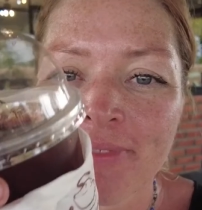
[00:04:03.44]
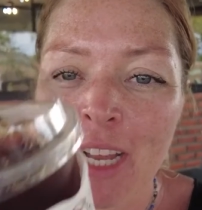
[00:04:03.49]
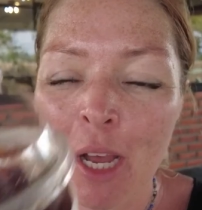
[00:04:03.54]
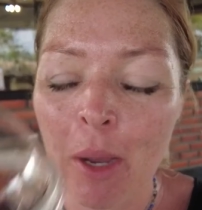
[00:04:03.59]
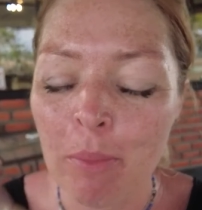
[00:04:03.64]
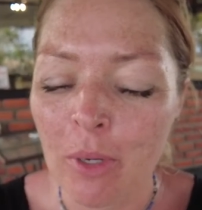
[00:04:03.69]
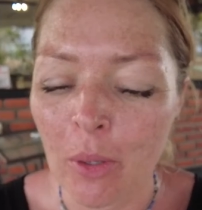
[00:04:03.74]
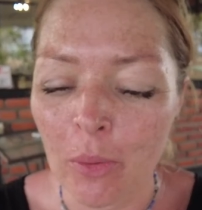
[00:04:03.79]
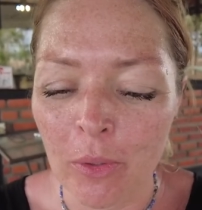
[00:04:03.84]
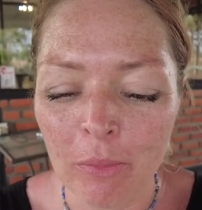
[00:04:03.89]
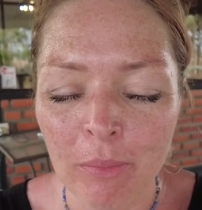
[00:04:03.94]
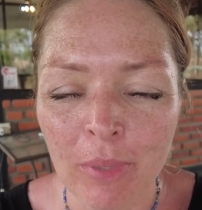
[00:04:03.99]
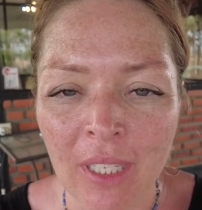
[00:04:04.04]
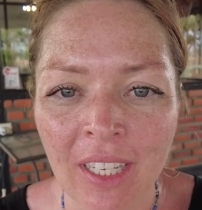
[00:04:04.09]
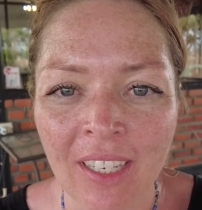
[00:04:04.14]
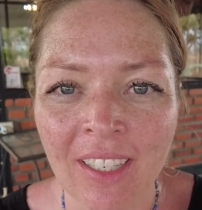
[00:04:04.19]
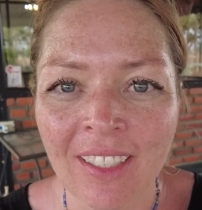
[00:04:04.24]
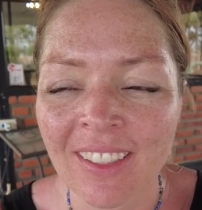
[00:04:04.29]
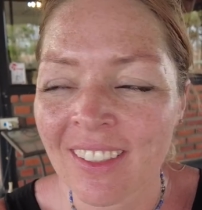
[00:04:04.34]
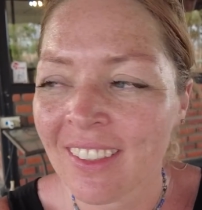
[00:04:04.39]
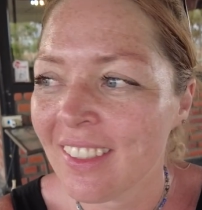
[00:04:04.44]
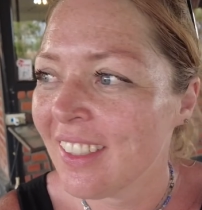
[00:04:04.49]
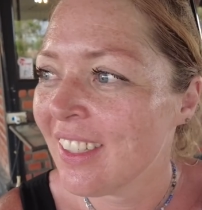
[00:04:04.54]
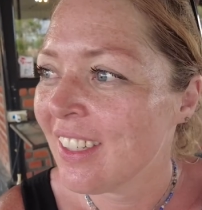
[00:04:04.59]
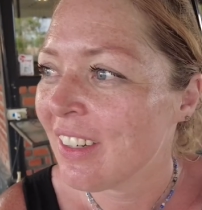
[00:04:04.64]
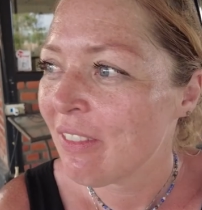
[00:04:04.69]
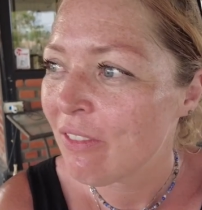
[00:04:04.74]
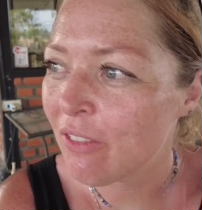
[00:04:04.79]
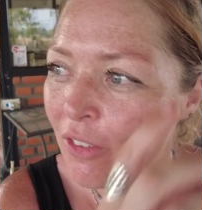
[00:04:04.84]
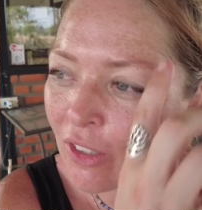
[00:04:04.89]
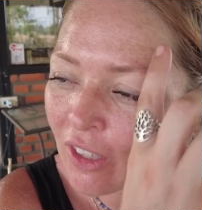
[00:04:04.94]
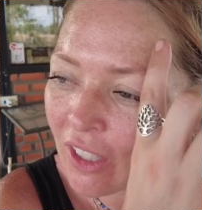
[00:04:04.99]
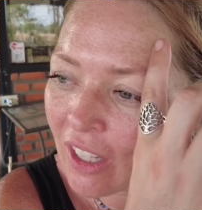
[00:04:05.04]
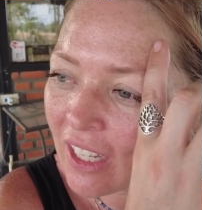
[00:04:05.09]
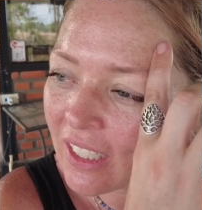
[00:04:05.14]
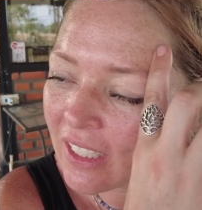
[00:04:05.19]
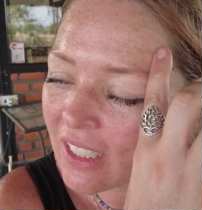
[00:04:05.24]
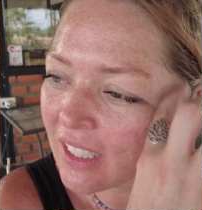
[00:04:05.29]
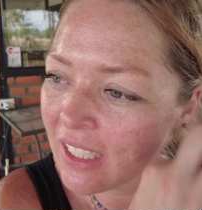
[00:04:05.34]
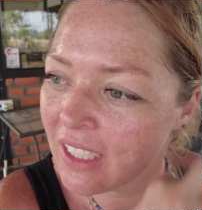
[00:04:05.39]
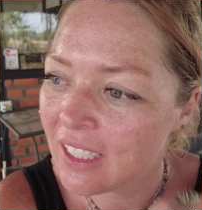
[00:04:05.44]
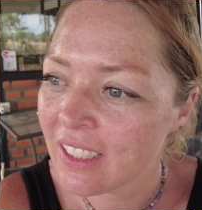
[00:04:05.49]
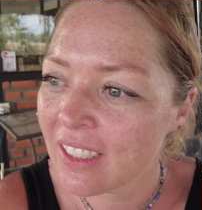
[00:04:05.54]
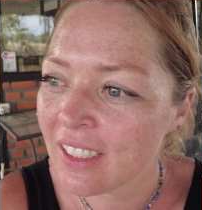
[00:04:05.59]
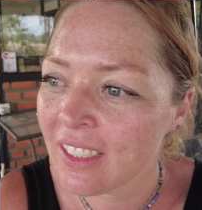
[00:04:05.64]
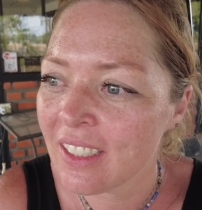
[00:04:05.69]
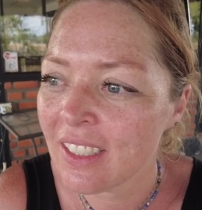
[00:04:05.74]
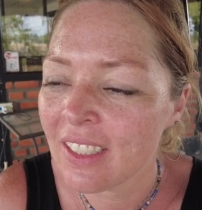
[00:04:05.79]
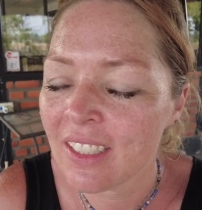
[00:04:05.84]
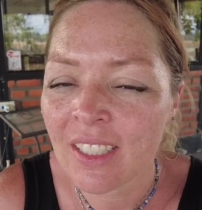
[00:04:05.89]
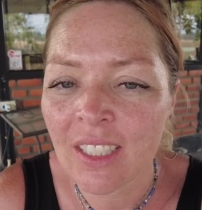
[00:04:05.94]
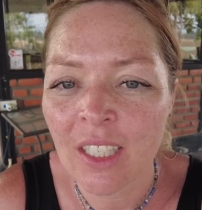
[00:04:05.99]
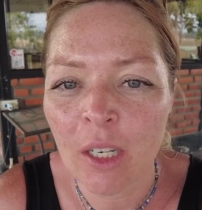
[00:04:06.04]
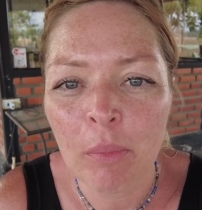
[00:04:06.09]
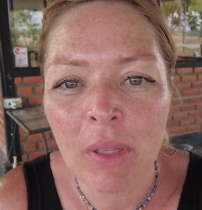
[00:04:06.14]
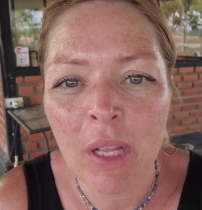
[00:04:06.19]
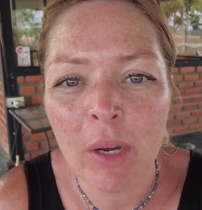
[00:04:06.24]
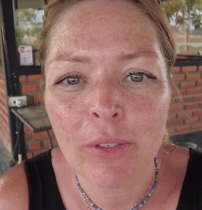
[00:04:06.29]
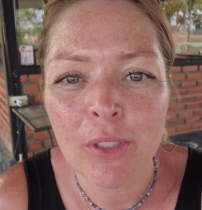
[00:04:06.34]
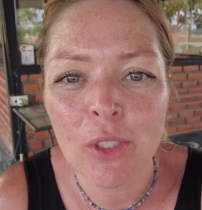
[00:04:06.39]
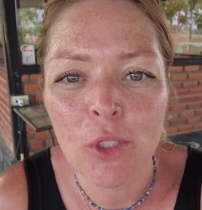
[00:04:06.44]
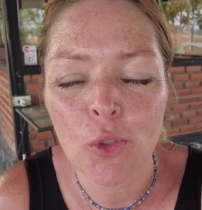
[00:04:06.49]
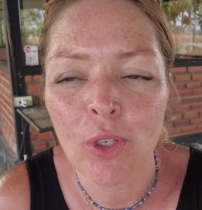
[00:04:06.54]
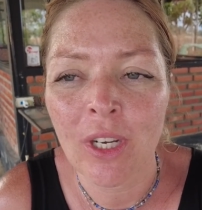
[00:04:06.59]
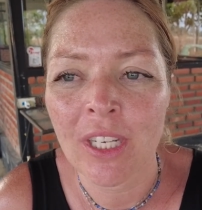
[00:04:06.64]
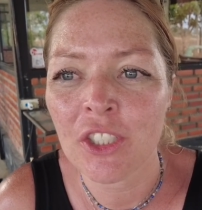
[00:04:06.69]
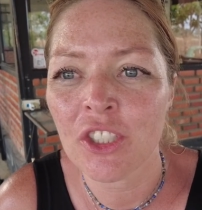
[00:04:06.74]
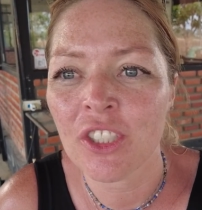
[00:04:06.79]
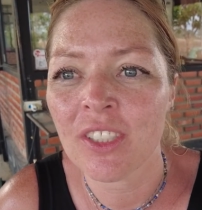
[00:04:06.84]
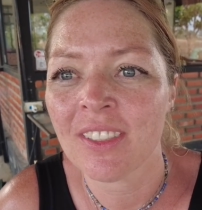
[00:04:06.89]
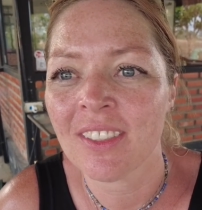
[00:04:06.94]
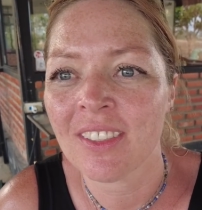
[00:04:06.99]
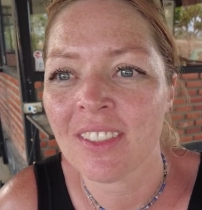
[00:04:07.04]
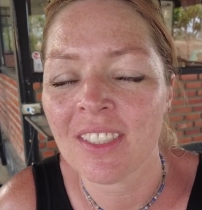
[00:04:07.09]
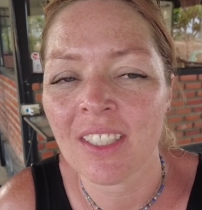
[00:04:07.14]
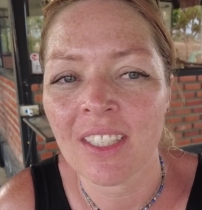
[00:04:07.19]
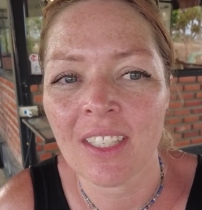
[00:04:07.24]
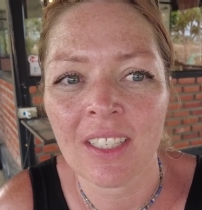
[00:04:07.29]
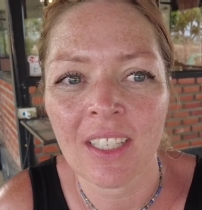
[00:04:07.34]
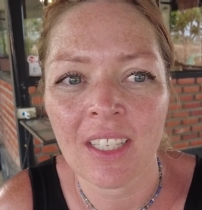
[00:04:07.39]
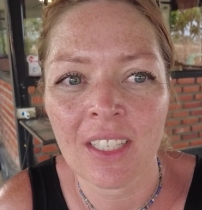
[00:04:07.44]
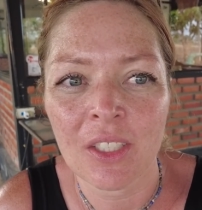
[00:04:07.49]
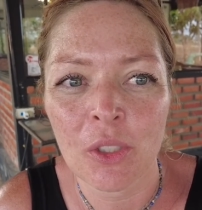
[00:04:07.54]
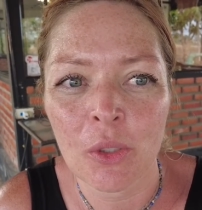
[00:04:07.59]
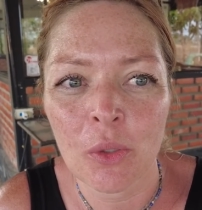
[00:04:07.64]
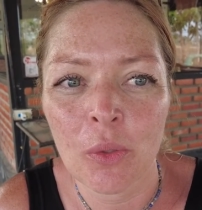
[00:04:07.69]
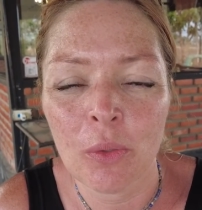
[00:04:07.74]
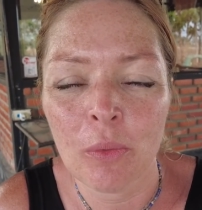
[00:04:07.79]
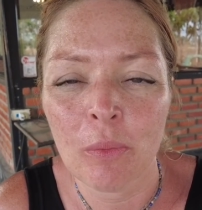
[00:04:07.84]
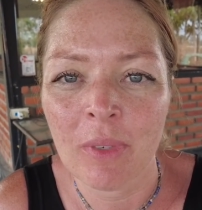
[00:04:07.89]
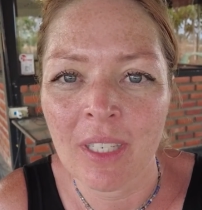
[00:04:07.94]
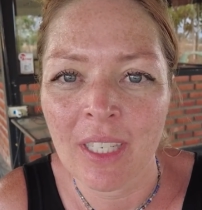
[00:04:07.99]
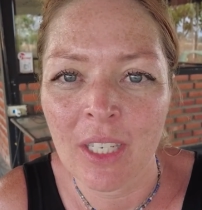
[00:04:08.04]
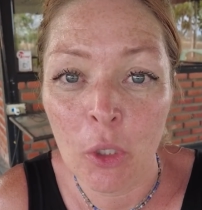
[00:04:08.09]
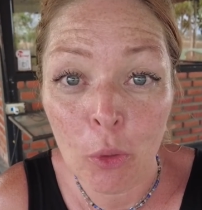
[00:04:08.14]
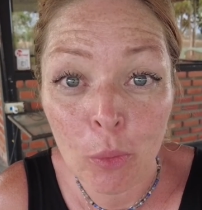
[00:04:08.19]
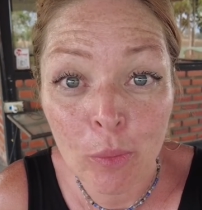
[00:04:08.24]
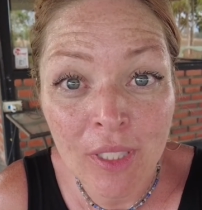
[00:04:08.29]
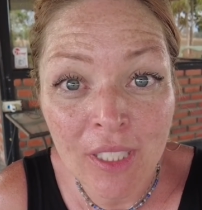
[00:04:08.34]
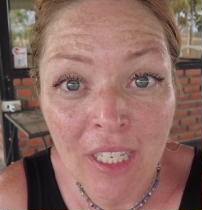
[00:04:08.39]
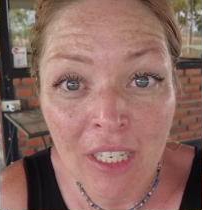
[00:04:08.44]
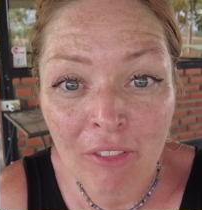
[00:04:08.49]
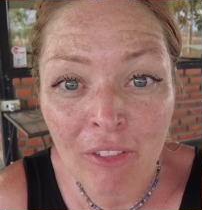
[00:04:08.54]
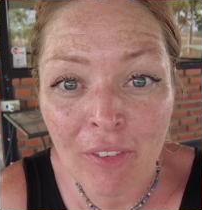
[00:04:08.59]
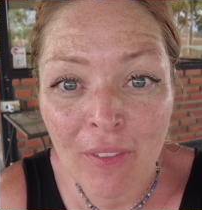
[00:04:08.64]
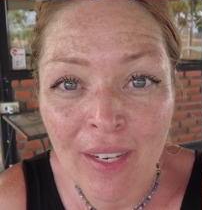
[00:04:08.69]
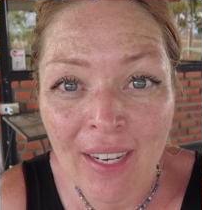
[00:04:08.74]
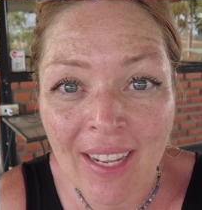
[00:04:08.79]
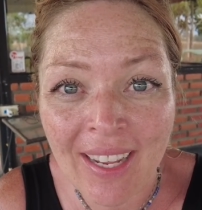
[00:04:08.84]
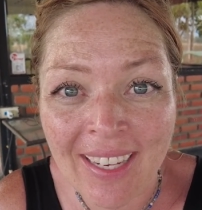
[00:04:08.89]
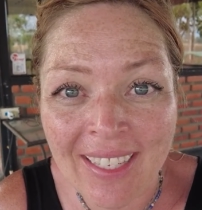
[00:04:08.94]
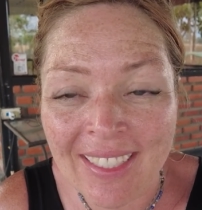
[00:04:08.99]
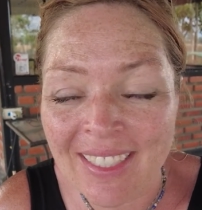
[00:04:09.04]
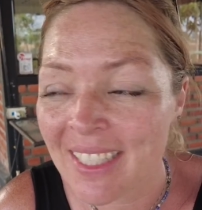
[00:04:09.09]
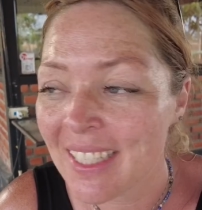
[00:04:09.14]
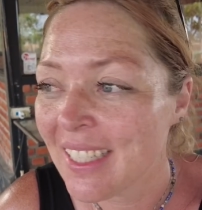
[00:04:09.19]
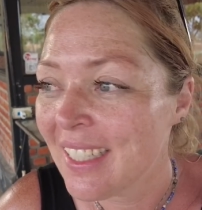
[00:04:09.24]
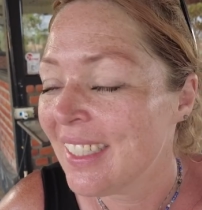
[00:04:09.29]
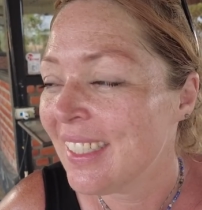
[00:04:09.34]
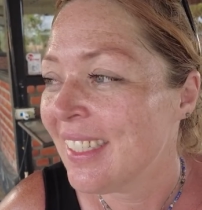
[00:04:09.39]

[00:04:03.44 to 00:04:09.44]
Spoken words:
I'm going big for the last couple hour stretch until I get to my homestay for the night.